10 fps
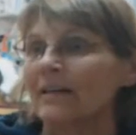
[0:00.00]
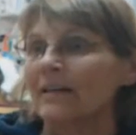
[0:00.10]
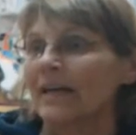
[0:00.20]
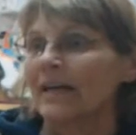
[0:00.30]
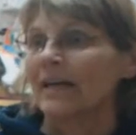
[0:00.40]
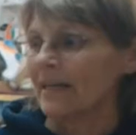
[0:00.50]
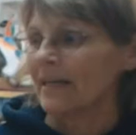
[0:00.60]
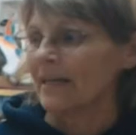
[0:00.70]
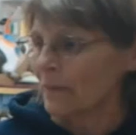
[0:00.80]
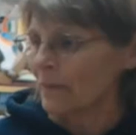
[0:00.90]
And I had
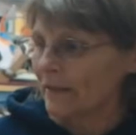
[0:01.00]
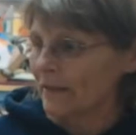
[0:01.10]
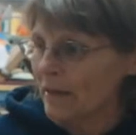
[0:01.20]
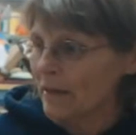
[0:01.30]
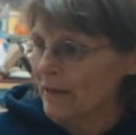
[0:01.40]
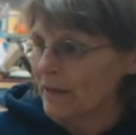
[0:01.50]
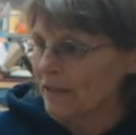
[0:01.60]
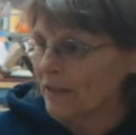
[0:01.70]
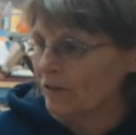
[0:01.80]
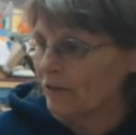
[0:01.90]
spent maybe a
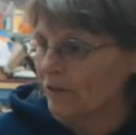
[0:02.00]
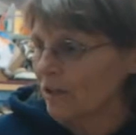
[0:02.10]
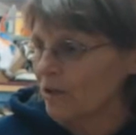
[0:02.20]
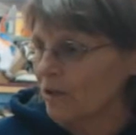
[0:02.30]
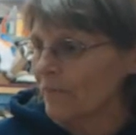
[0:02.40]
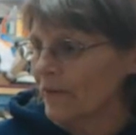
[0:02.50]
year ago